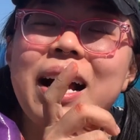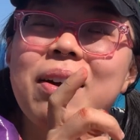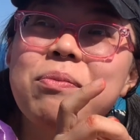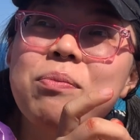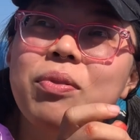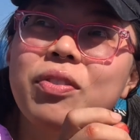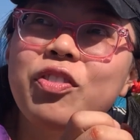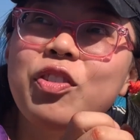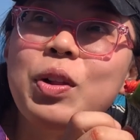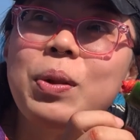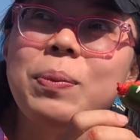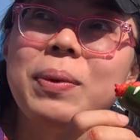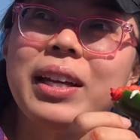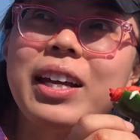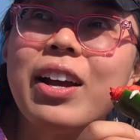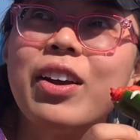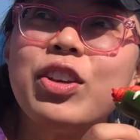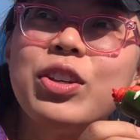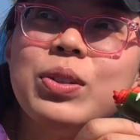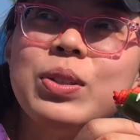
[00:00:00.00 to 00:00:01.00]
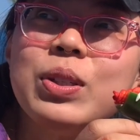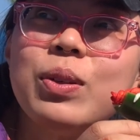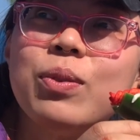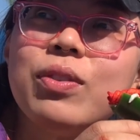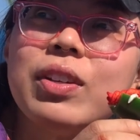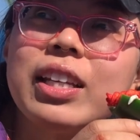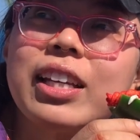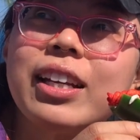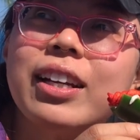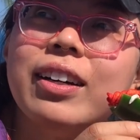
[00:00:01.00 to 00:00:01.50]
I'm filming a YouTube
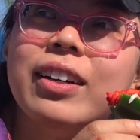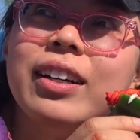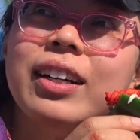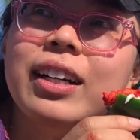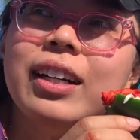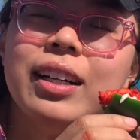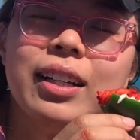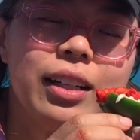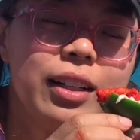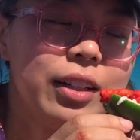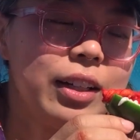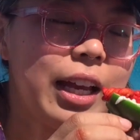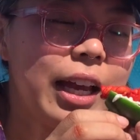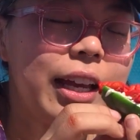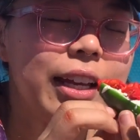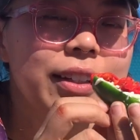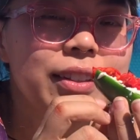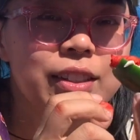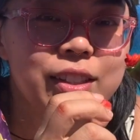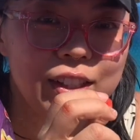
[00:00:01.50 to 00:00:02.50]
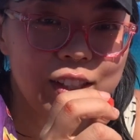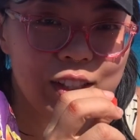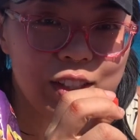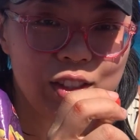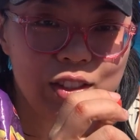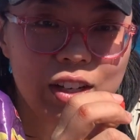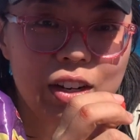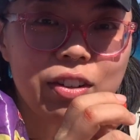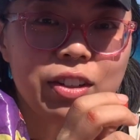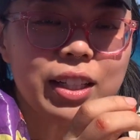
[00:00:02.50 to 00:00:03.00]
video. Okay,
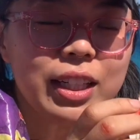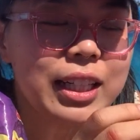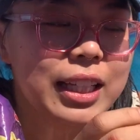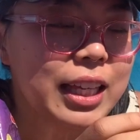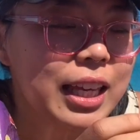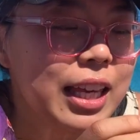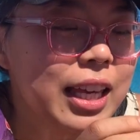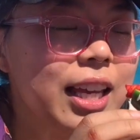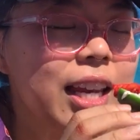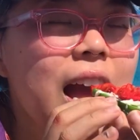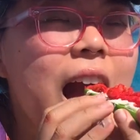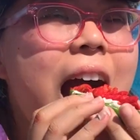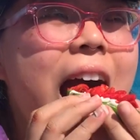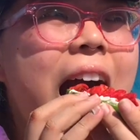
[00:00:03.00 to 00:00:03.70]
now you're gonna eat.